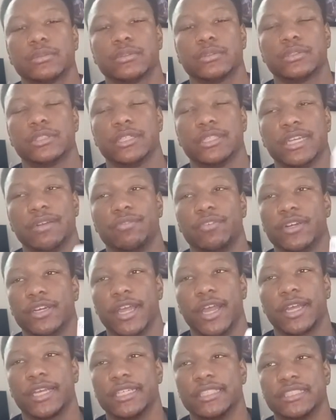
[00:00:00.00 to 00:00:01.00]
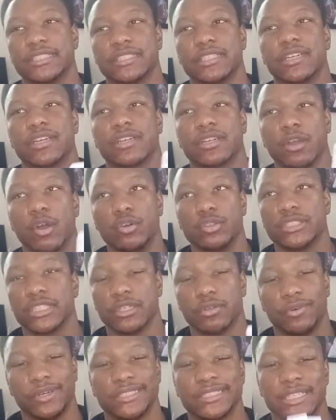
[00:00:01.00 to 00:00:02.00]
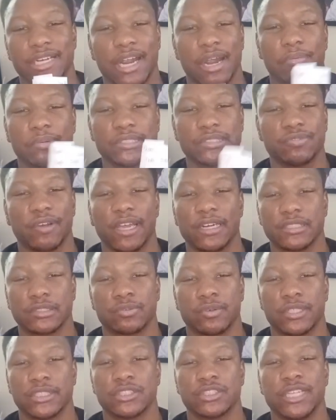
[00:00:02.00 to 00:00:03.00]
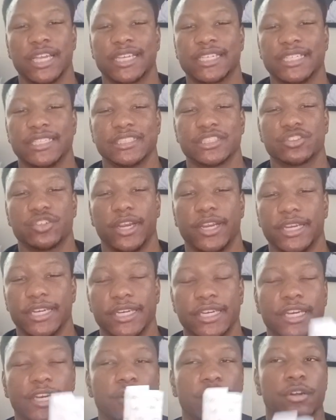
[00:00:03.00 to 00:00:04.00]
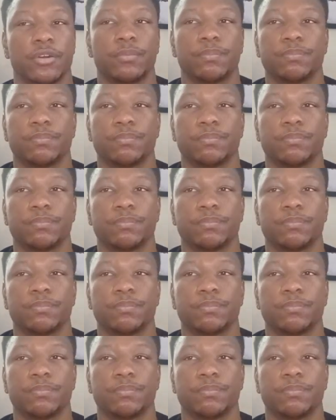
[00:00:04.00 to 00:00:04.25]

the Denver Nuggets go to the Western Conference Finals for the second straight year.